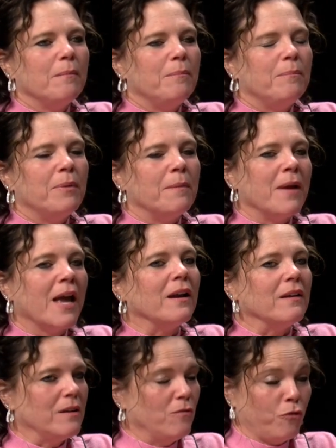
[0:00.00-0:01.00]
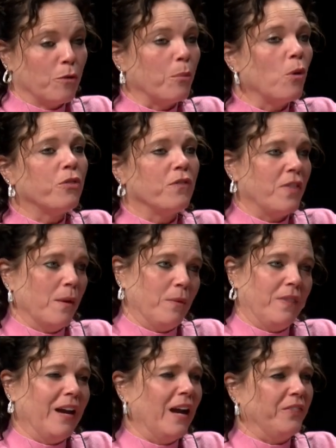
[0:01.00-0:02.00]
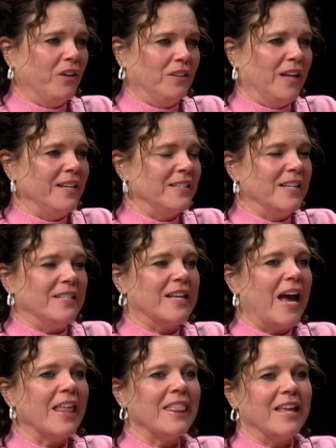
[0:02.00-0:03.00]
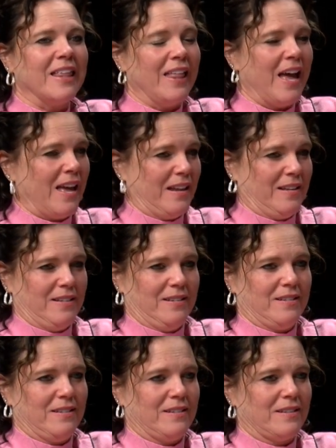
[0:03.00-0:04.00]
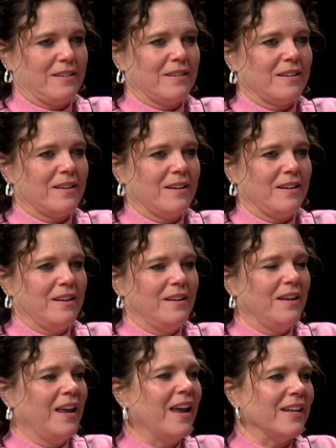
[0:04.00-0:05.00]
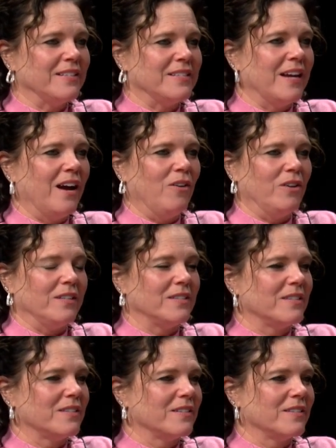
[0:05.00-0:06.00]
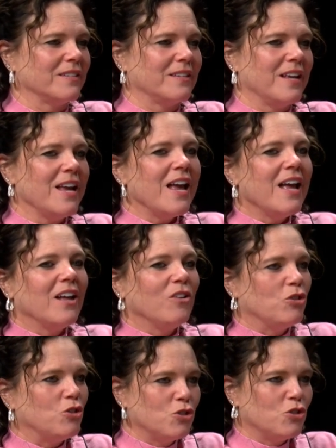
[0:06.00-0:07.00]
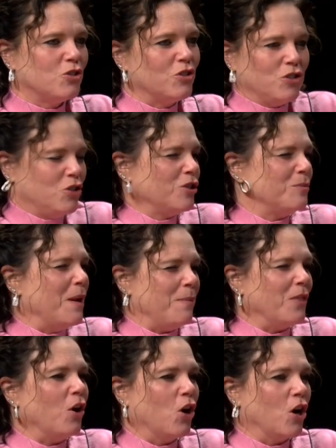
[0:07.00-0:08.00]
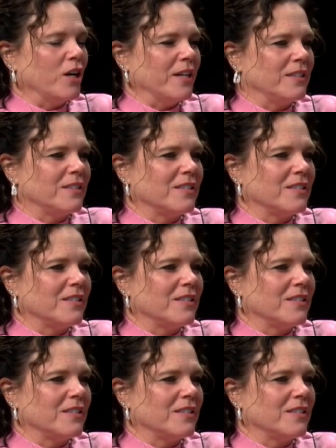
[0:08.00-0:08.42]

But man, for both of them when they got their license, I think that hands down is just maybe the hardest.